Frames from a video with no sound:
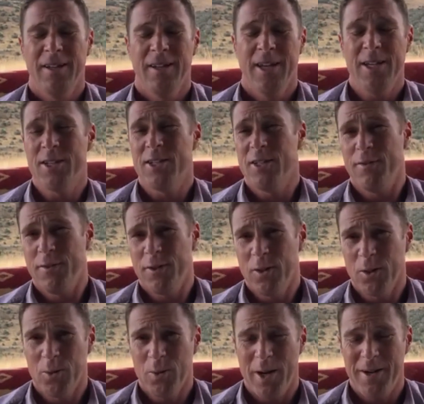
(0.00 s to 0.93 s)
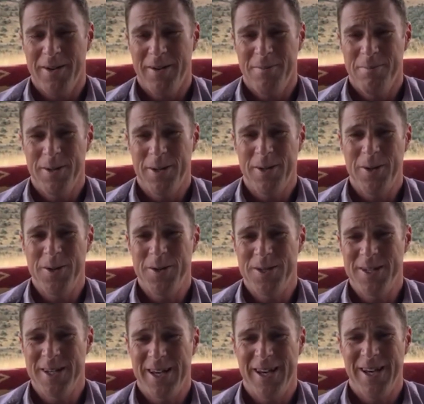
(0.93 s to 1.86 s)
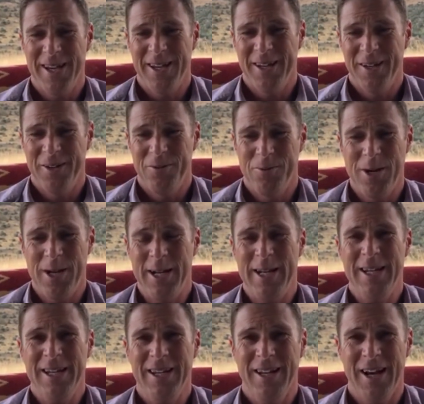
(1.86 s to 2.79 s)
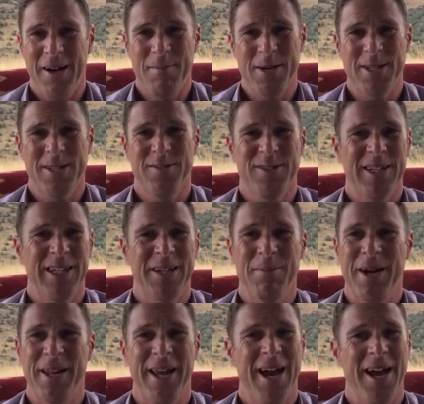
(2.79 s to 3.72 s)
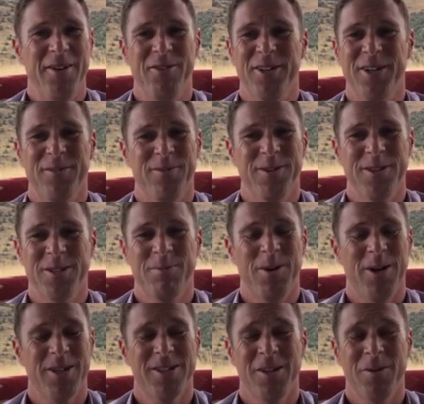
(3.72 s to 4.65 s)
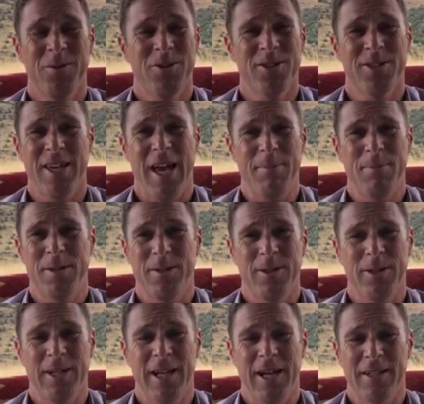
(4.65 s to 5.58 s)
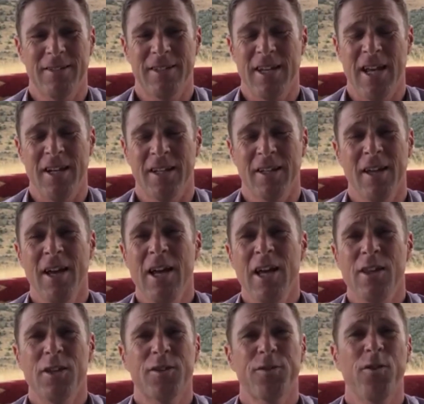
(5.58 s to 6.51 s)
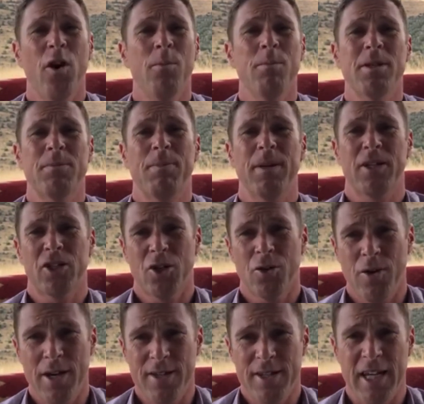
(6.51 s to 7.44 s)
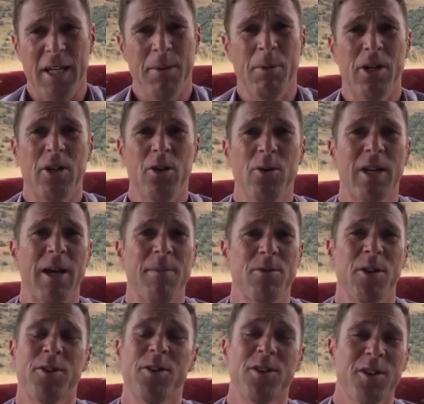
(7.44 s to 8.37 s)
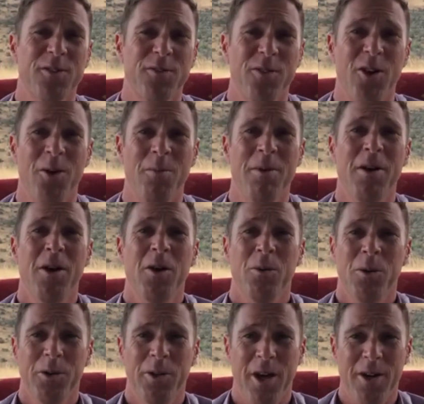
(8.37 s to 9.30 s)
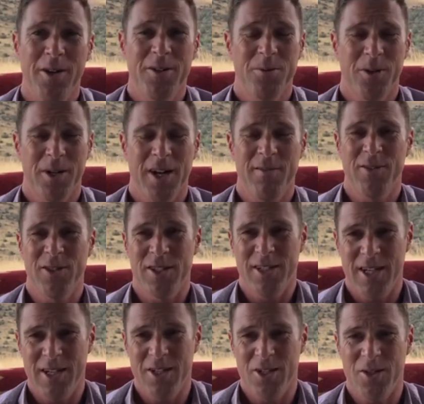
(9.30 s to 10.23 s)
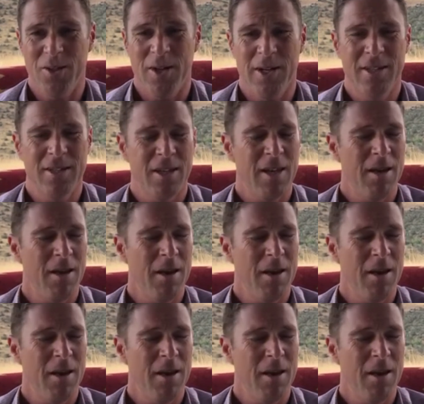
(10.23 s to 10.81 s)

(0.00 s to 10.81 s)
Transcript: That's a difficult one, because really, I must have seen about 100 different spots that were just absolutely outstanding. This farm is picturesque. Anybody who comes onto this farm will note what I've just said to you. It's